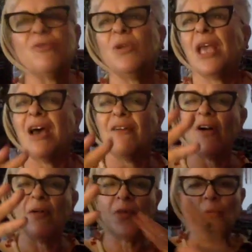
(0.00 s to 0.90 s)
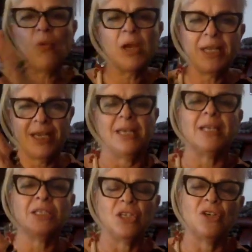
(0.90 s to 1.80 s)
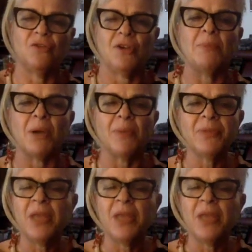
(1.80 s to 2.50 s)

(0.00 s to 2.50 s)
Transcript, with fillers: we have, on the one hand, in November,